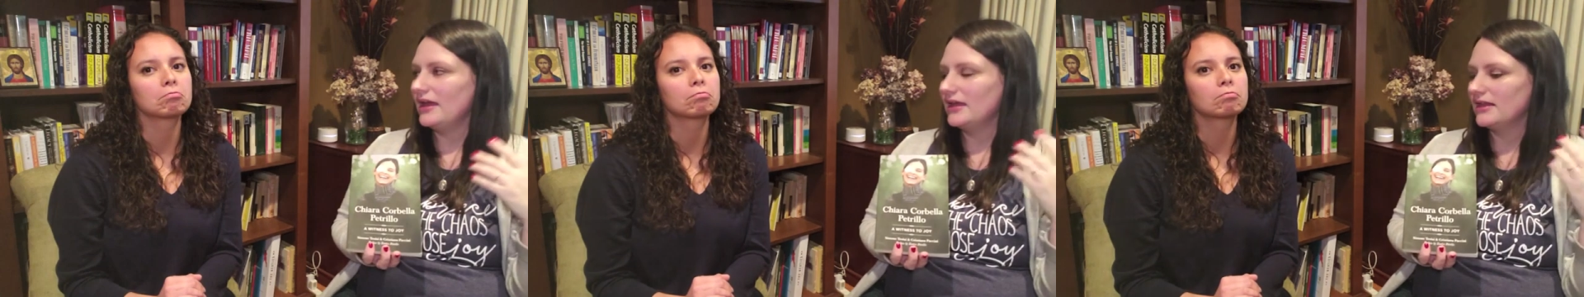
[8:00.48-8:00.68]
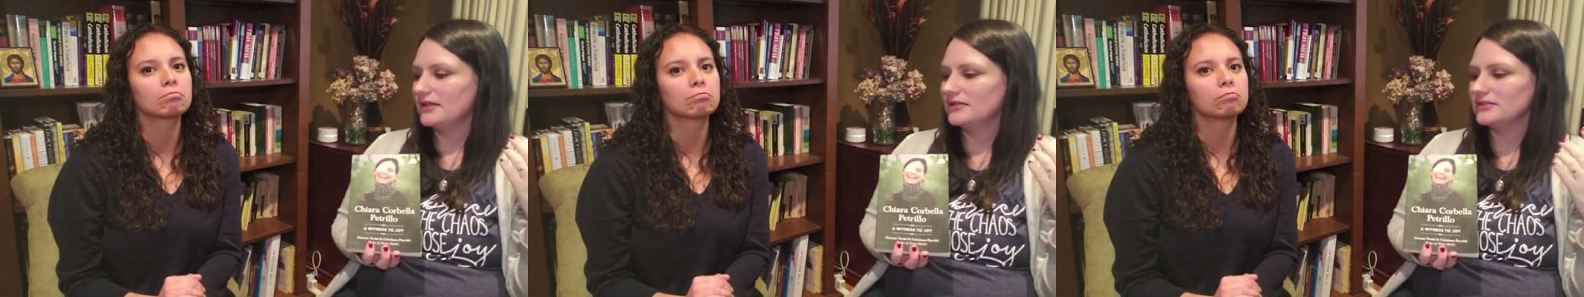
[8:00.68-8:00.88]

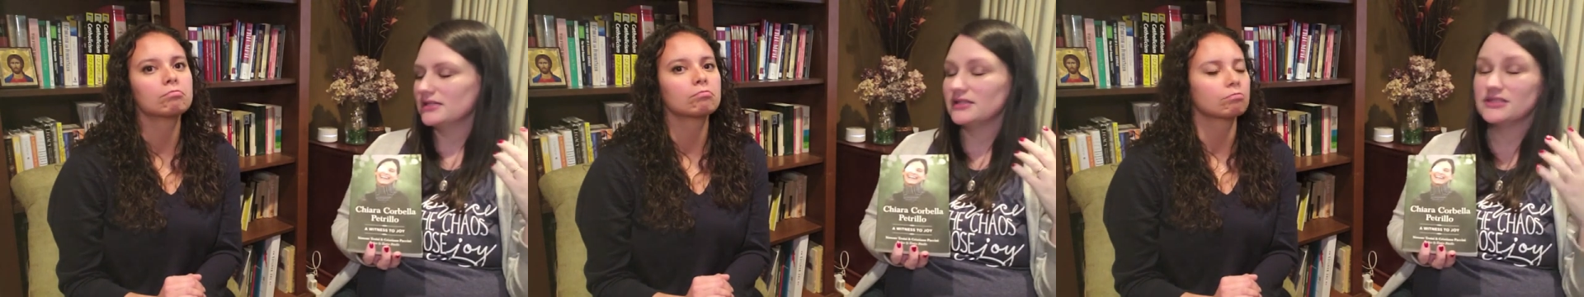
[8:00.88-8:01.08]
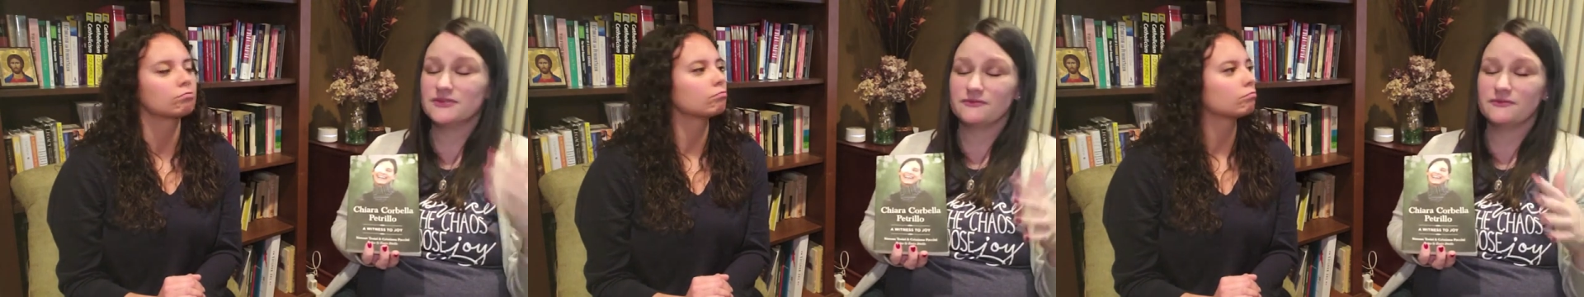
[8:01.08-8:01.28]
Speaker 1: and
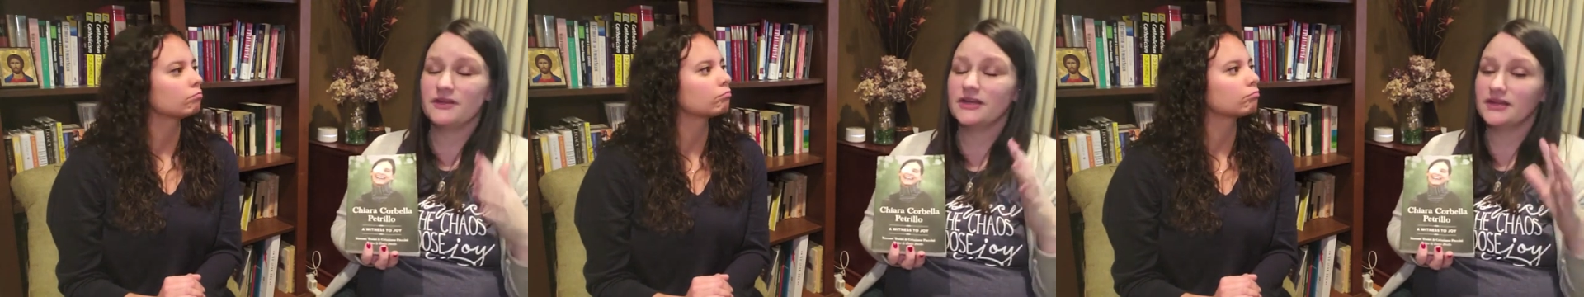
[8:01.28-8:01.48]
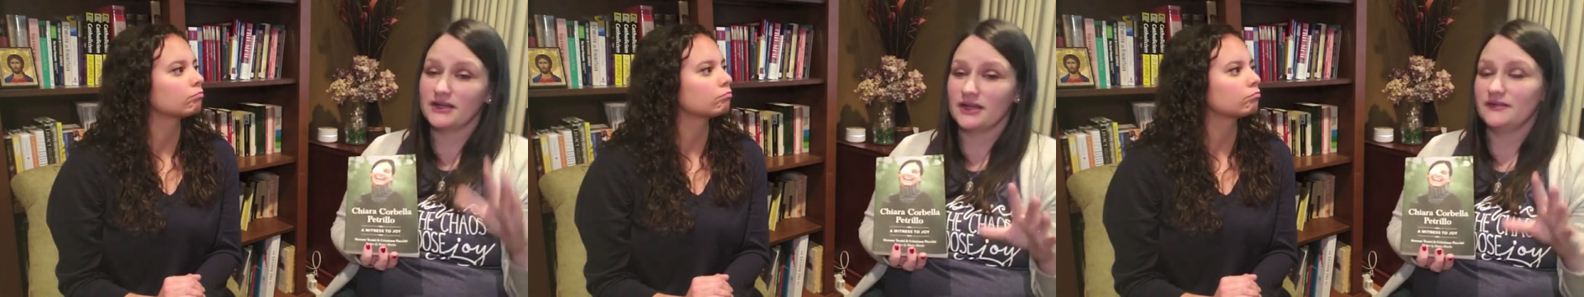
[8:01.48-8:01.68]
it's a
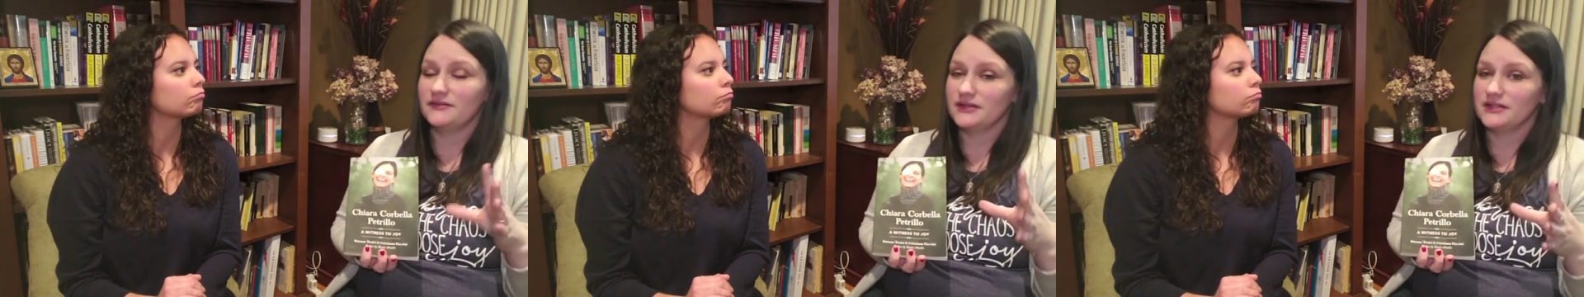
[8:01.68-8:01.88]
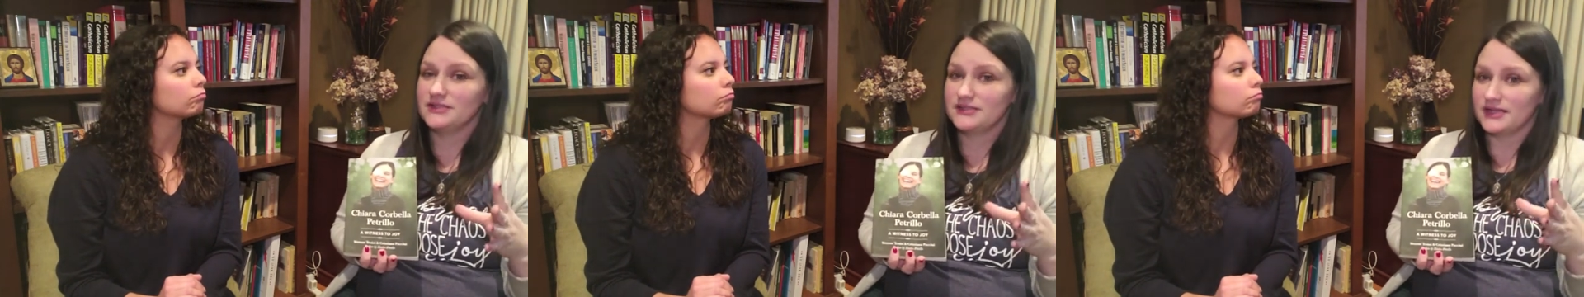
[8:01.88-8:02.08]

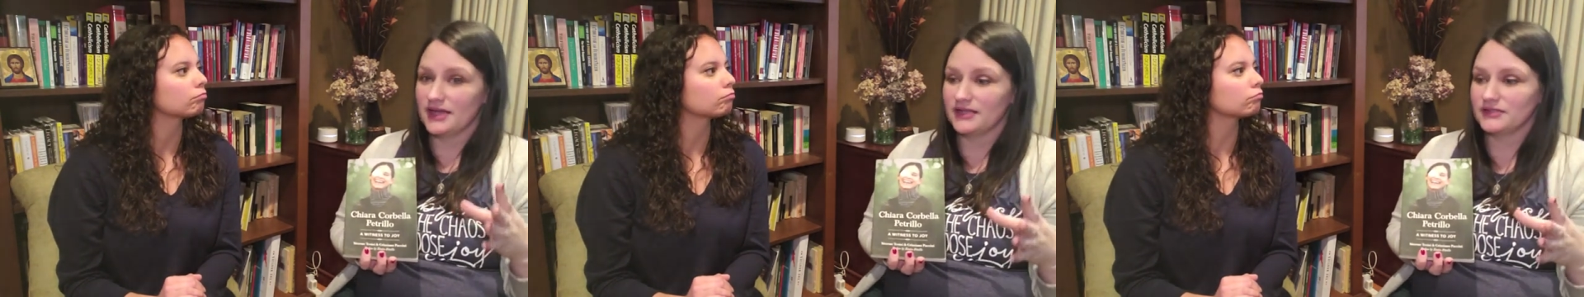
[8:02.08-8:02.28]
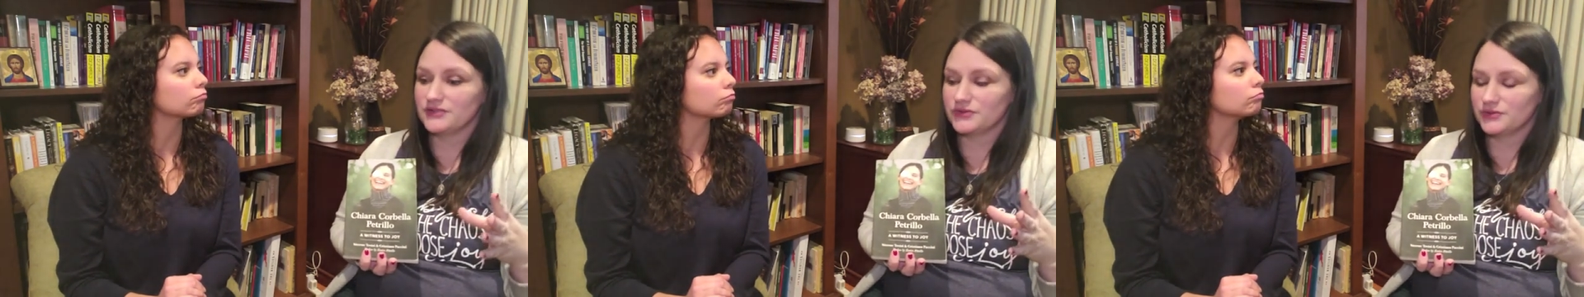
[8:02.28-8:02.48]
very
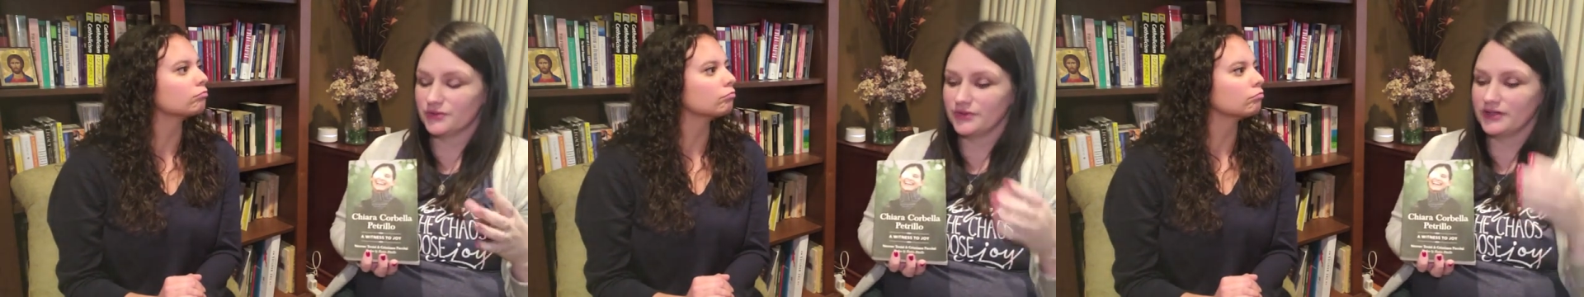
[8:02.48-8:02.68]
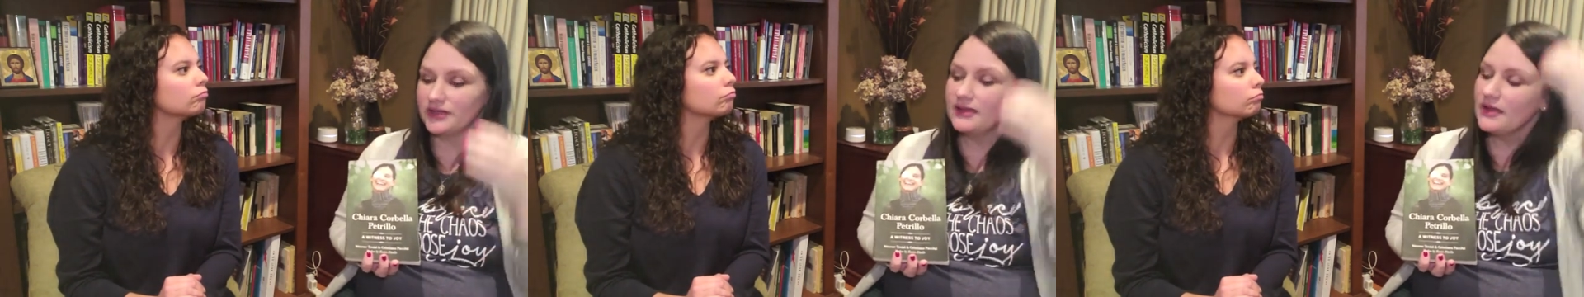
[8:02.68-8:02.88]
sad
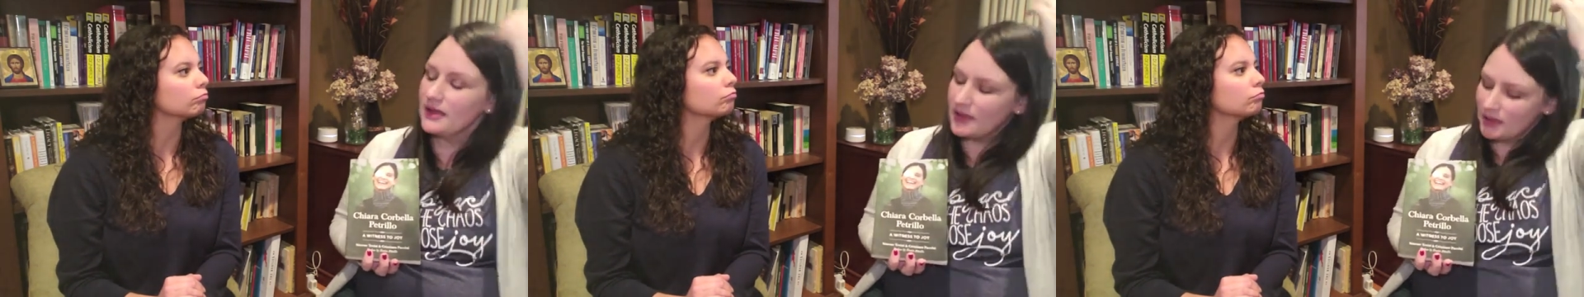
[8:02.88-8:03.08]
story.